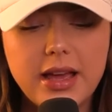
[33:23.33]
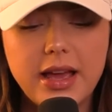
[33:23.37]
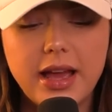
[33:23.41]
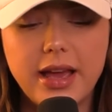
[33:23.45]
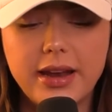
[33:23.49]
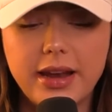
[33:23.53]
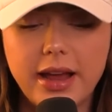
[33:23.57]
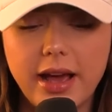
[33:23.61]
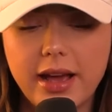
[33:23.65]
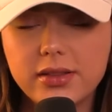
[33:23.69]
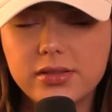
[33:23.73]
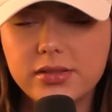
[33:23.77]

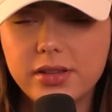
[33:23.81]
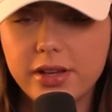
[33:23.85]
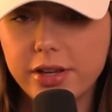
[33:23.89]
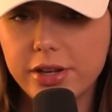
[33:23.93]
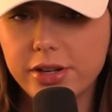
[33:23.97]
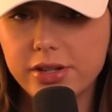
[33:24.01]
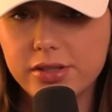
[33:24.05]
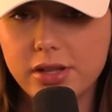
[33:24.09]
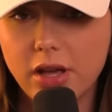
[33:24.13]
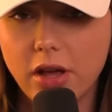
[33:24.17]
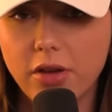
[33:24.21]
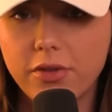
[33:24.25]
and asking
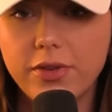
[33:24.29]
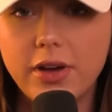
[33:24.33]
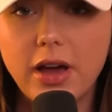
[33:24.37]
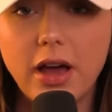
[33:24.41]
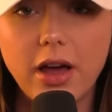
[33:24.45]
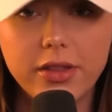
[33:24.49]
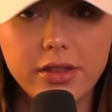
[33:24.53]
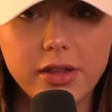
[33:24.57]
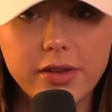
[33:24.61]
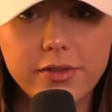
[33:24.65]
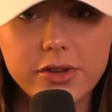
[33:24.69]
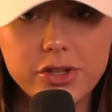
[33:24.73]
yourself
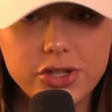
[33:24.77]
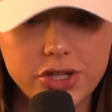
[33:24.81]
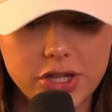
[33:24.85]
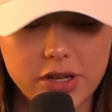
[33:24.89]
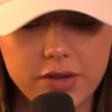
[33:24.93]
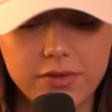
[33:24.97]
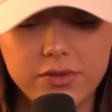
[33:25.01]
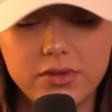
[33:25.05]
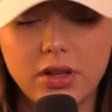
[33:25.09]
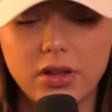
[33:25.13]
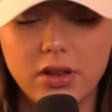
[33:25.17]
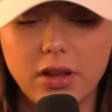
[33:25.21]
how they've
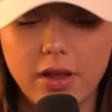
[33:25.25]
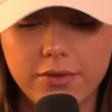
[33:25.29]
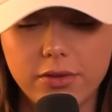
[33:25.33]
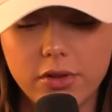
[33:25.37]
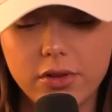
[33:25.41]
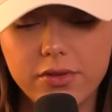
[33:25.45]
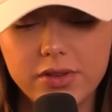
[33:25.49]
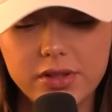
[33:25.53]
achieved the level